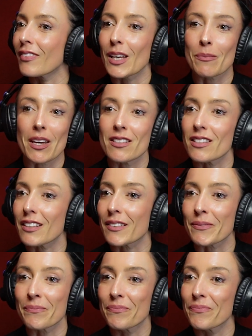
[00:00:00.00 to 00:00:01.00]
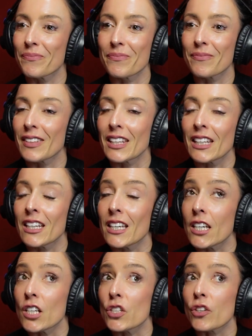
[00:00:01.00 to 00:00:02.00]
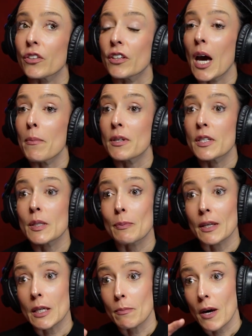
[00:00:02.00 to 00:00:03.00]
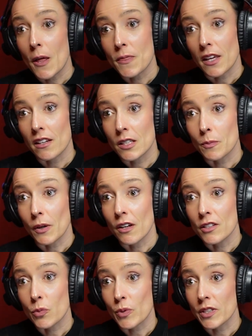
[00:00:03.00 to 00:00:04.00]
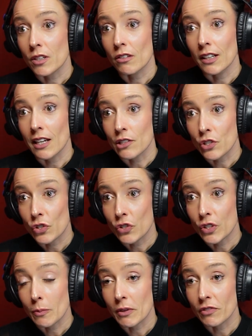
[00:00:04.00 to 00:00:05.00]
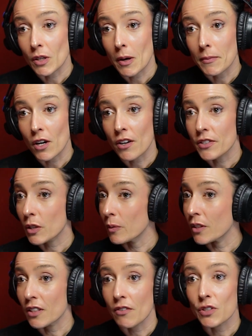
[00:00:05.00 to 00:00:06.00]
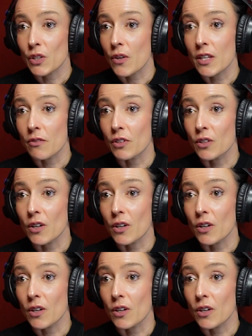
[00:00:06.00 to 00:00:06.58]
Amazing. Donna, are you happy to speak about that experience? Was it a relationship? If you don't mind me asking, we don't have to go there if you're